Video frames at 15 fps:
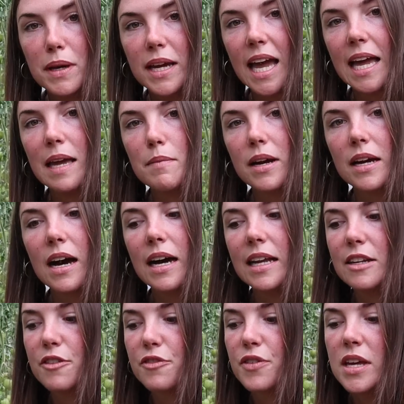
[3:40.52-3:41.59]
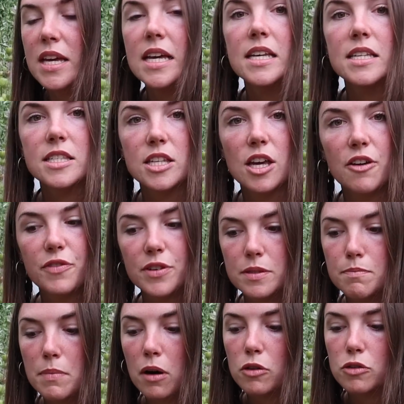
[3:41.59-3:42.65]
became a kind of surface
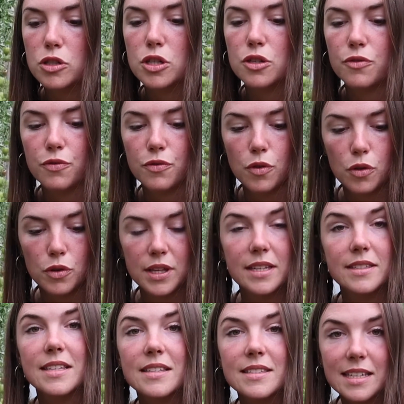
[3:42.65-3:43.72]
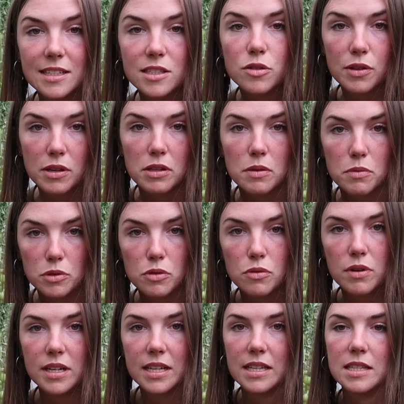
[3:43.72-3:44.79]
mulch for the existing soil that was
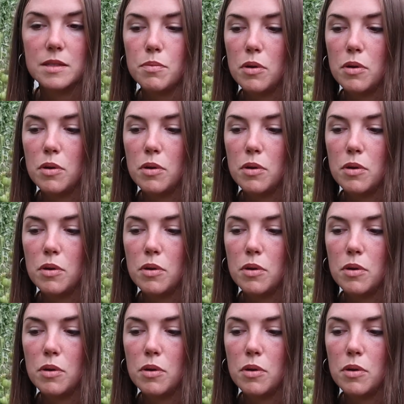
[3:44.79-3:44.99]
already in this